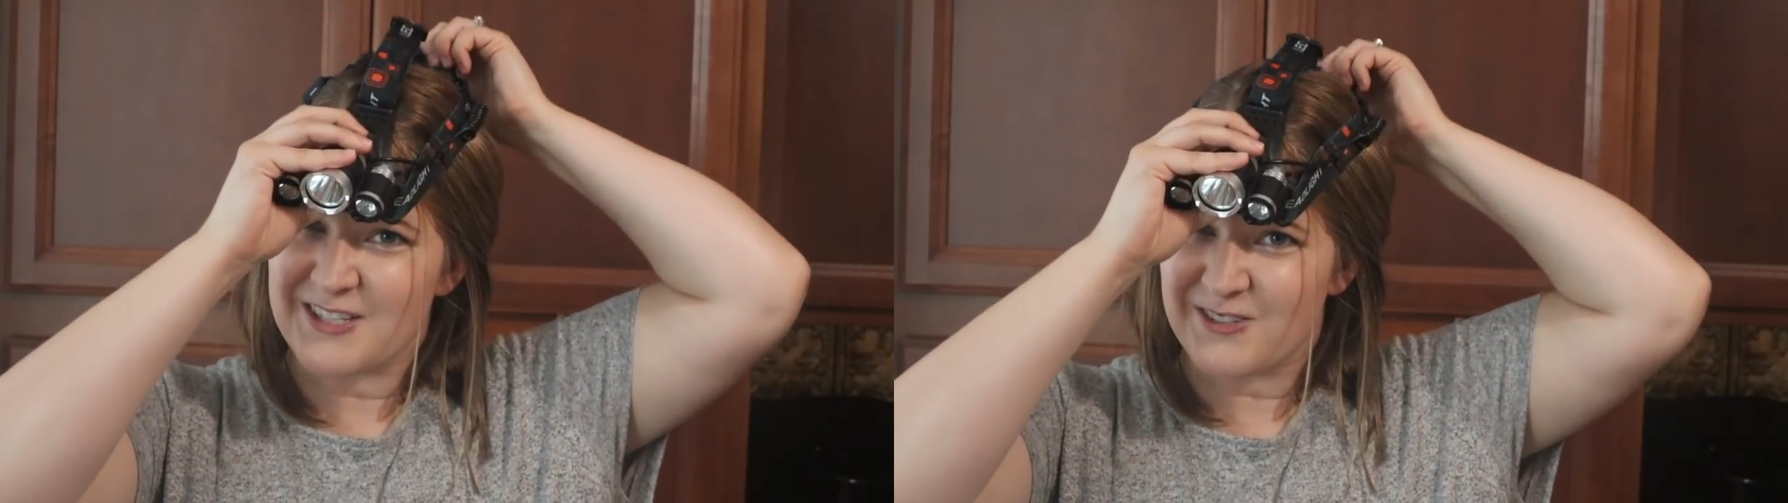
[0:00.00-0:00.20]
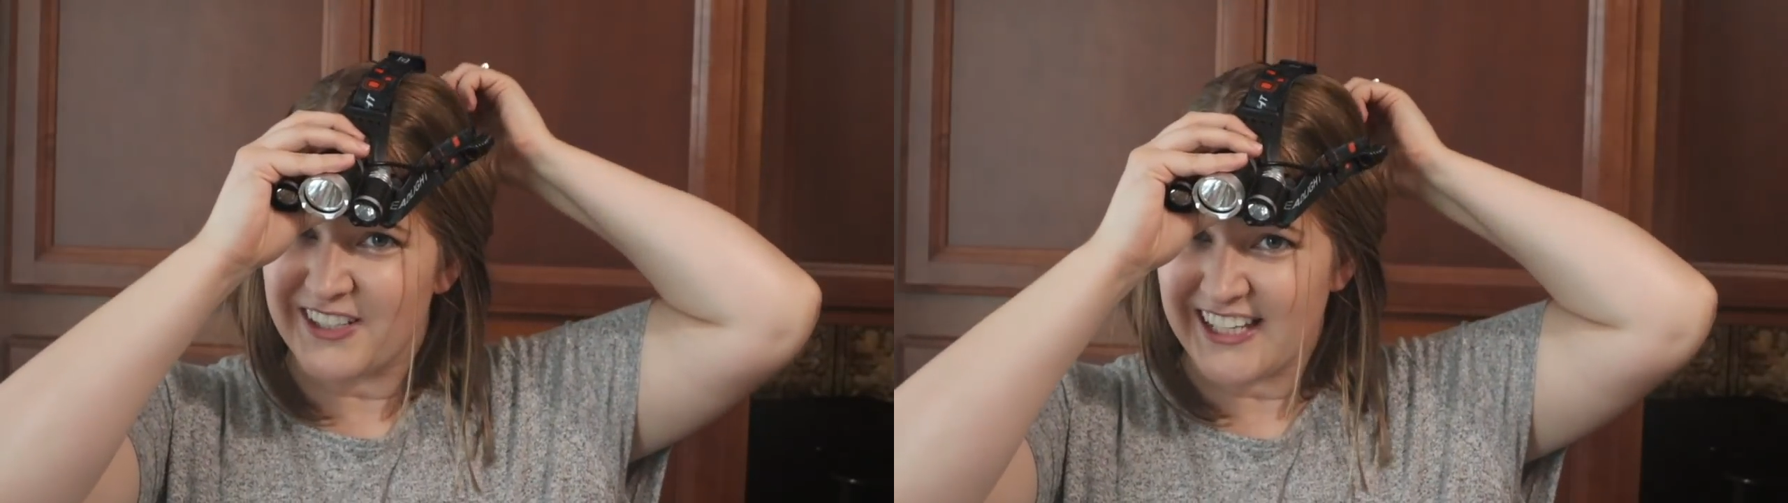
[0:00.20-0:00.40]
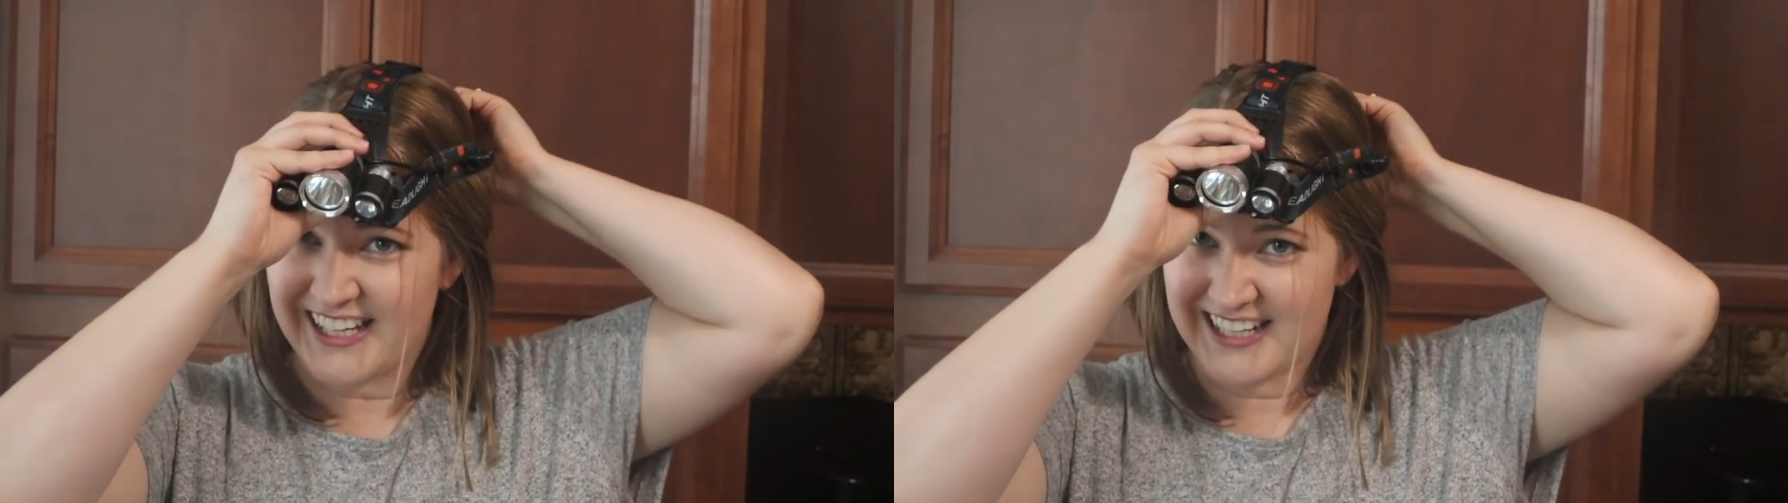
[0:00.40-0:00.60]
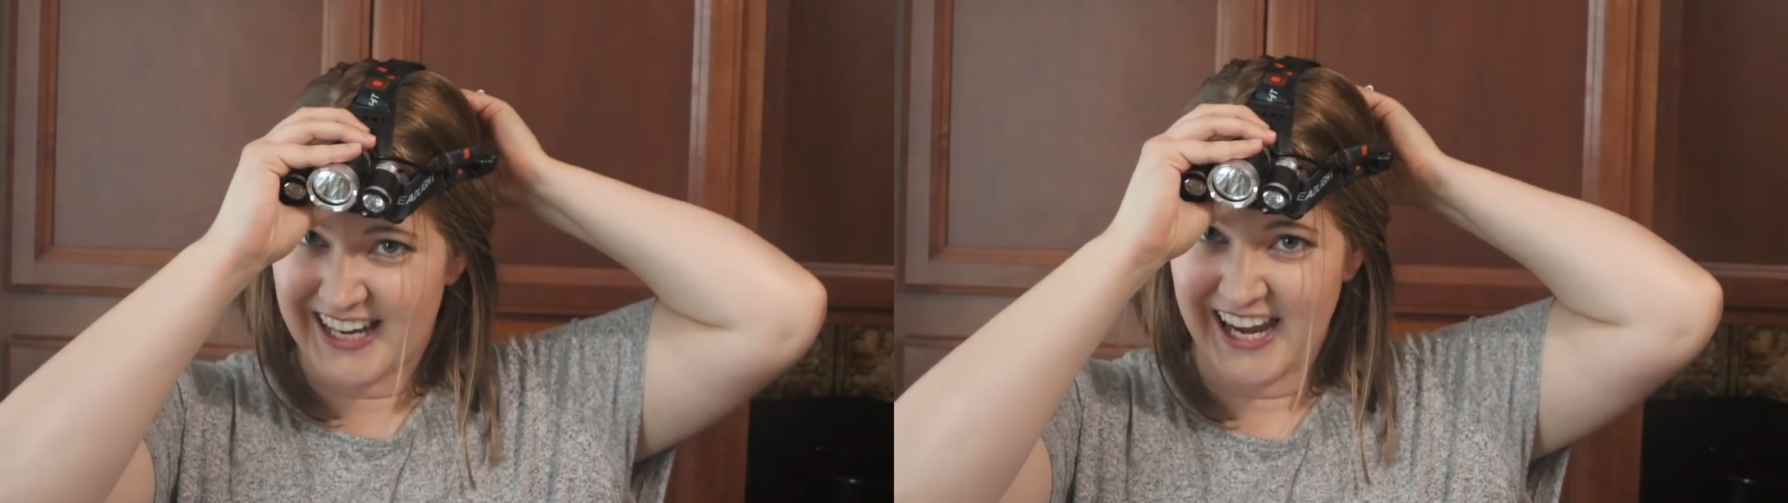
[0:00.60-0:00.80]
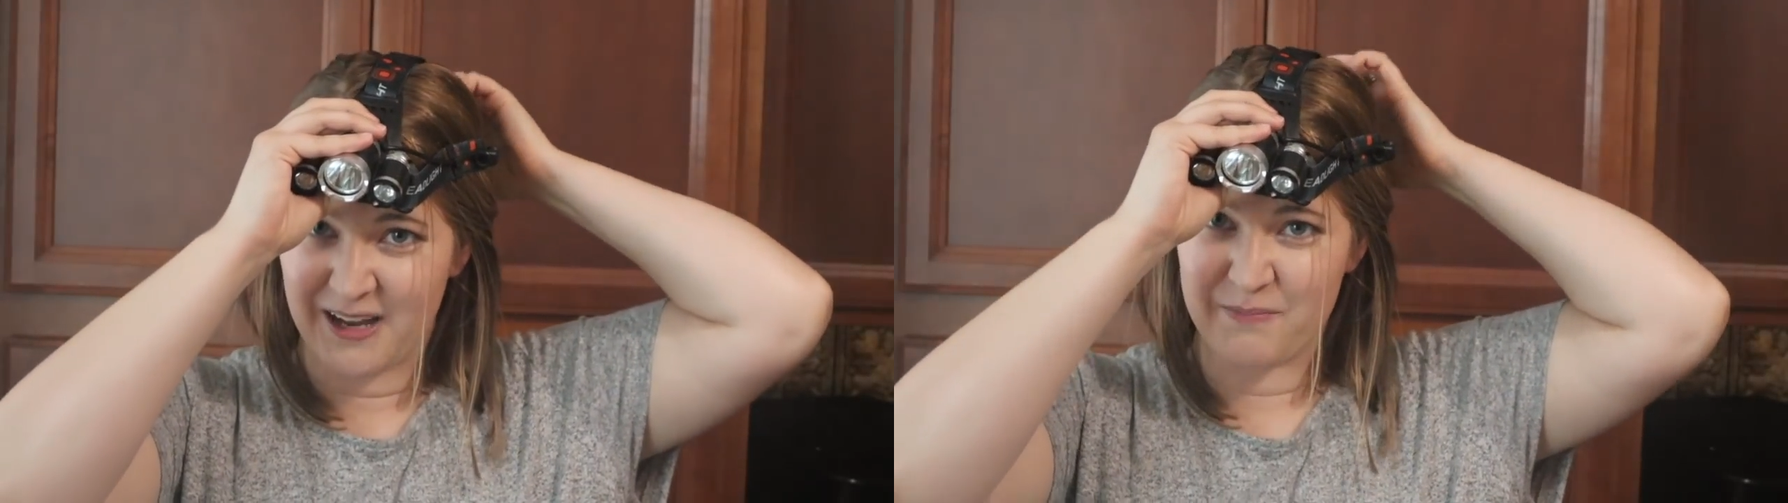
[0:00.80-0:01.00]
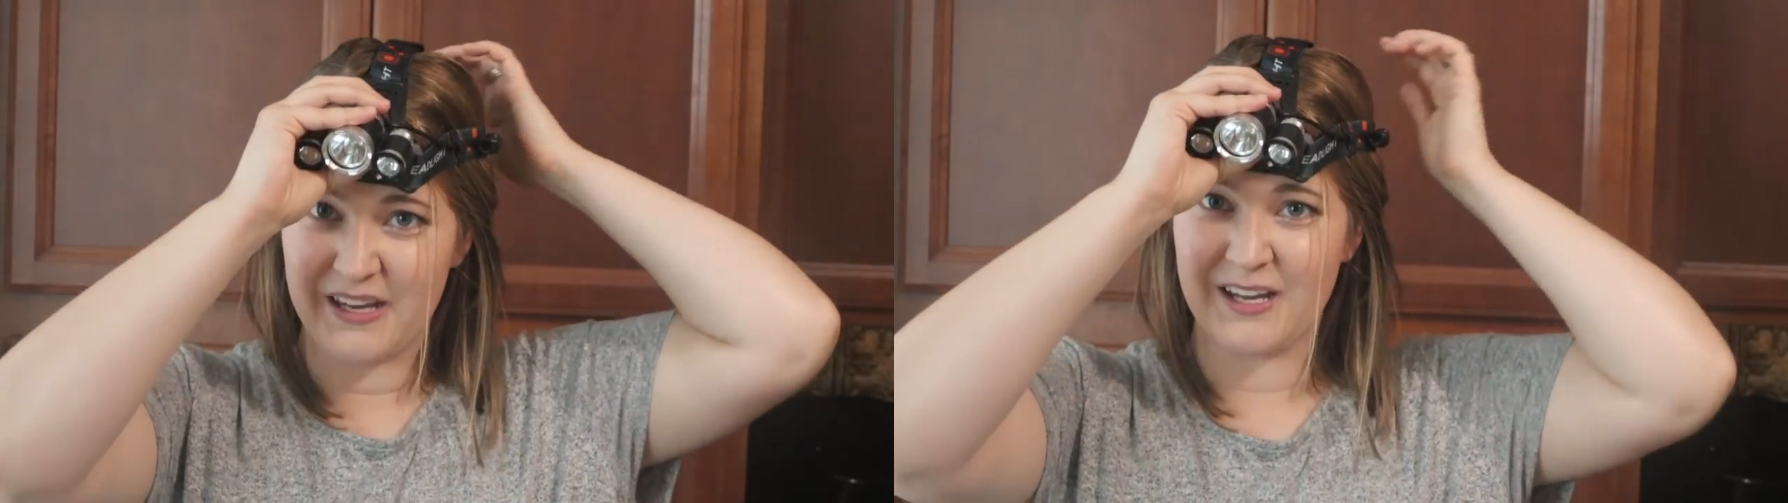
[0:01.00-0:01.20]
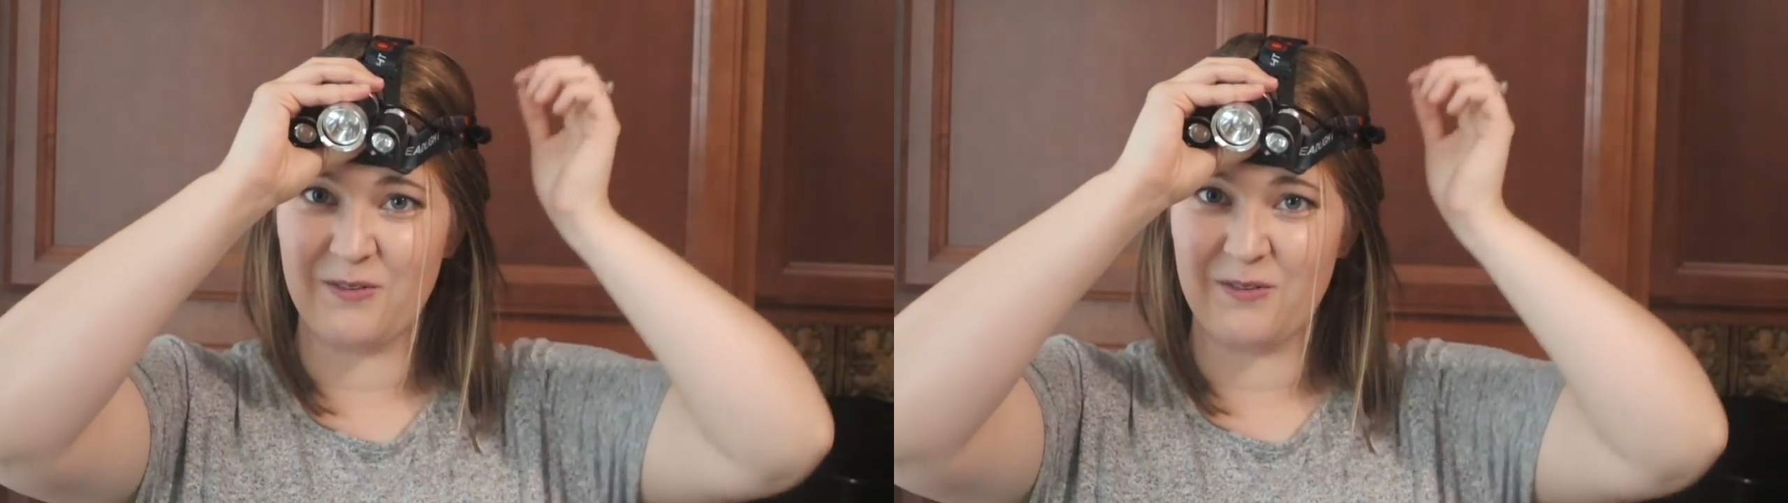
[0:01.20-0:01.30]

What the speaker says: is really into camping,